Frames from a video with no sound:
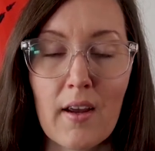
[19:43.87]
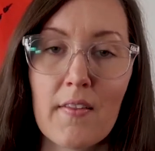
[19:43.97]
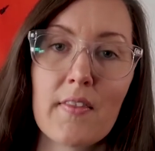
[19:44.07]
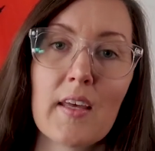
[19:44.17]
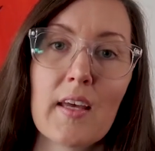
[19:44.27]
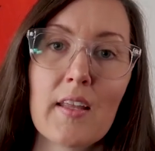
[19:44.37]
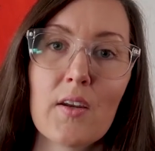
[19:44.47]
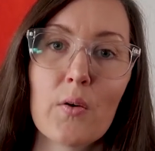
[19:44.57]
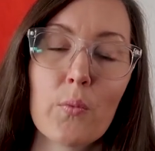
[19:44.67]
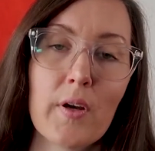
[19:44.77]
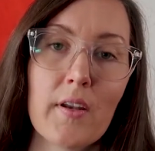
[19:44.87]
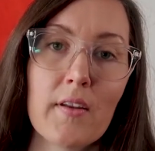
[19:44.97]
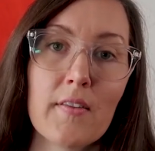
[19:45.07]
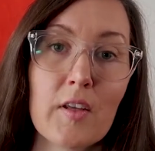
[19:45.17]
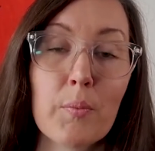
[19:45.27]
and then
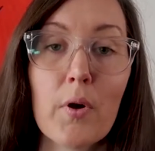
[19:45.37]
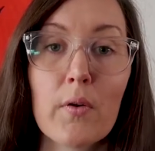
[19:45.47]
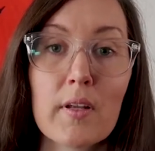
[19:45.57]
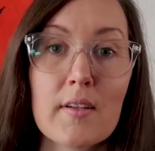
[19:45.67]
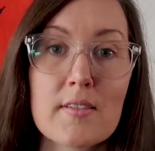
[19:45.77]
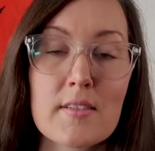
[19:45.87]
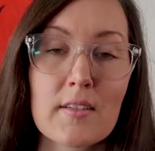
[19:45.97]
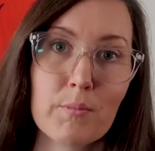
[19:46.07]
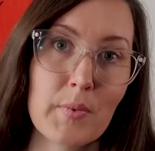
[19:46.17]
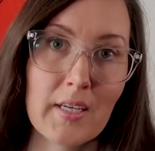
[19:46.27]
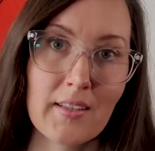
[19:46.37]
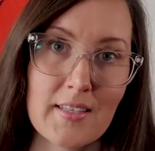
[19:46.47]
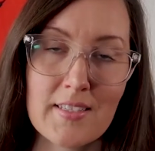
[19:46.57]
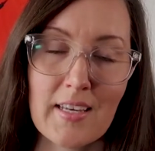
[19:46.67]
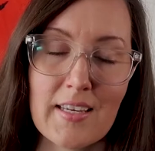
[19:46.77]
when the opponent, me in
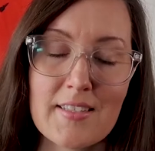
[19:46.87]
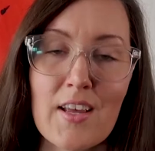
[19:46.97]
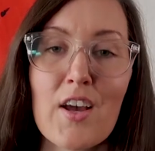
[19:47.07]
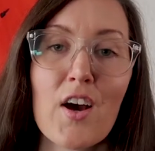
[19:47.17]
this case,